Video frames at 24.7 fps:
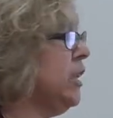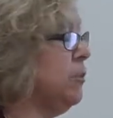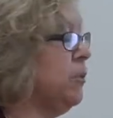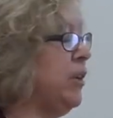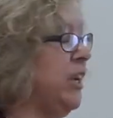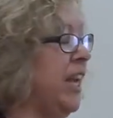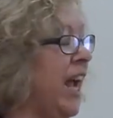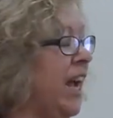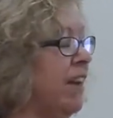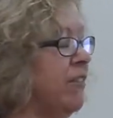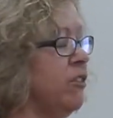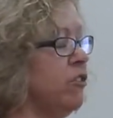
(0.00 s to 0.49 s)
And
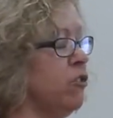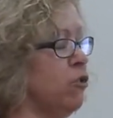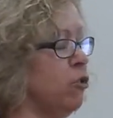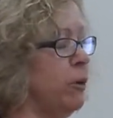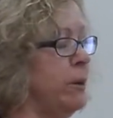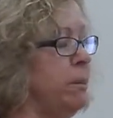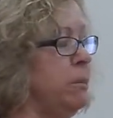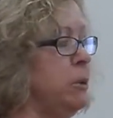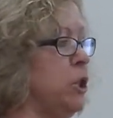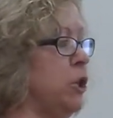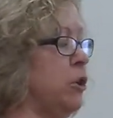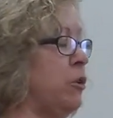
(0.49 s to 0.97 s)
we have
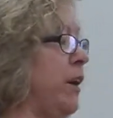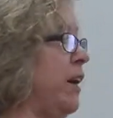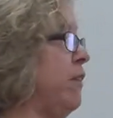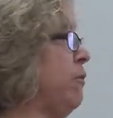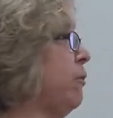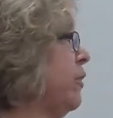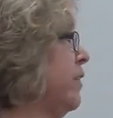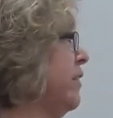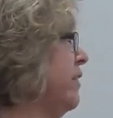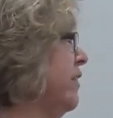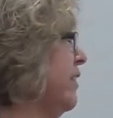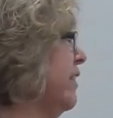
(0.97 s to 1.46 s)
scripture
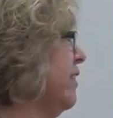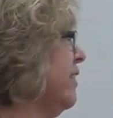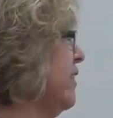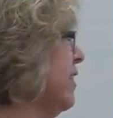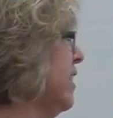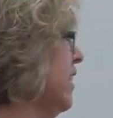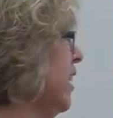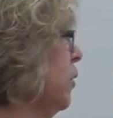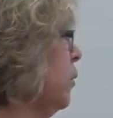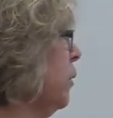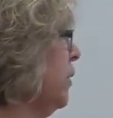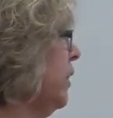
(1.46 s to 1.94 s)
references
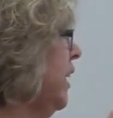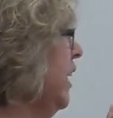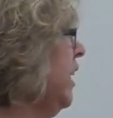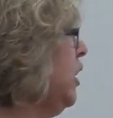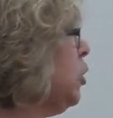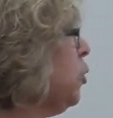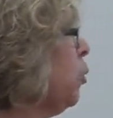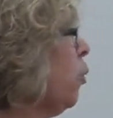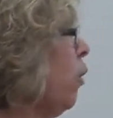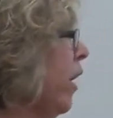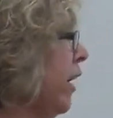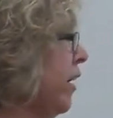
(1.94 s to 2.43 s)
to go with
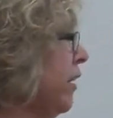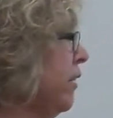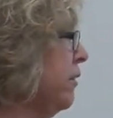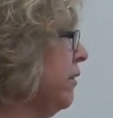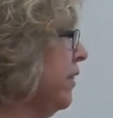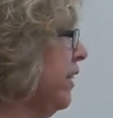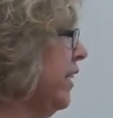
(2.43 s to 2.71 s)
each one of